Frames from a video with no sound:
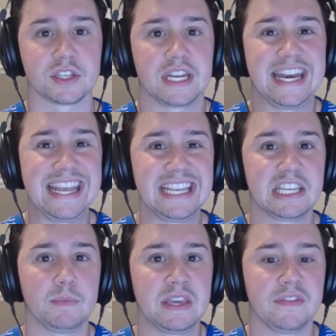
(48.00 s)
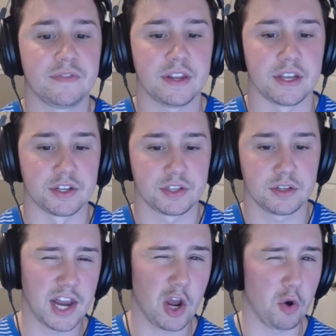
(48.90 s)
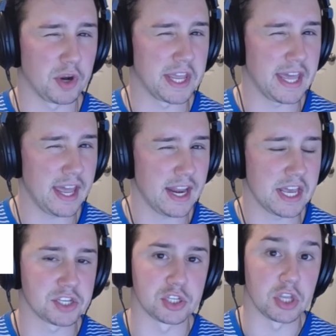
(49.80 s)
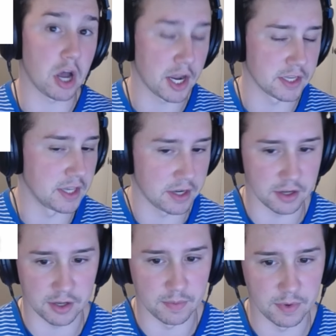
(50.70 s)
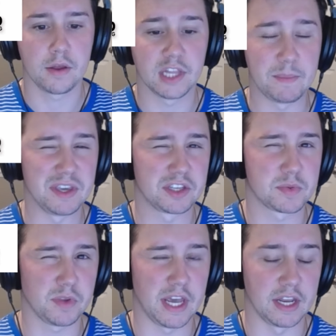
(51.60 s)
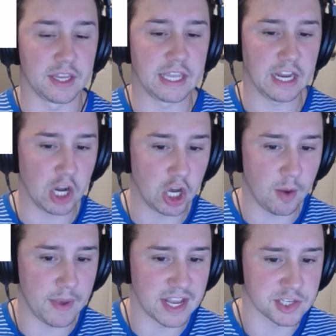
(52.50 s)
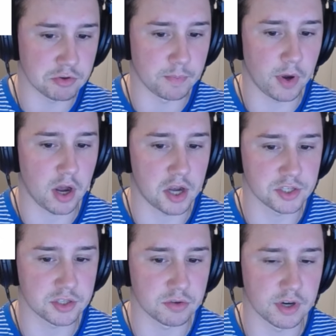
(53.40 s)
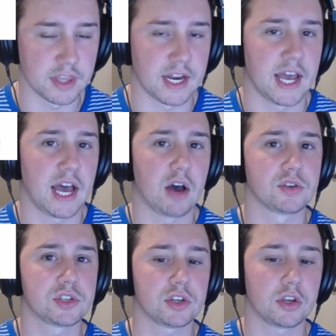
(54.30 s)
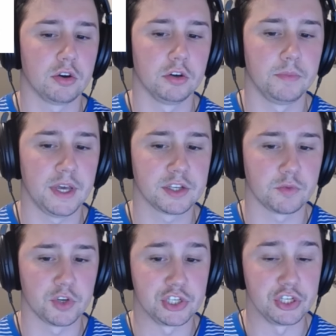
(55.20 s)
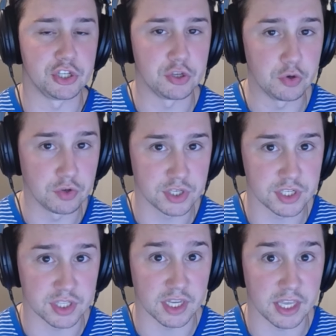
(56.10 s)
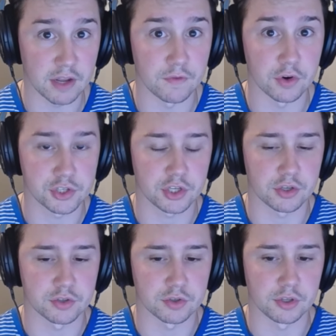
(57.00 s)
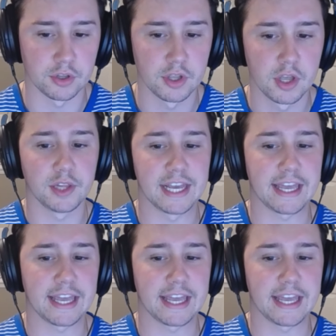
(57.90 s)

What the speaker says: need to be finished. And no, Git is not GitHub. Let me explain. GitHub is a repository that houses a code base which uses the Git version control like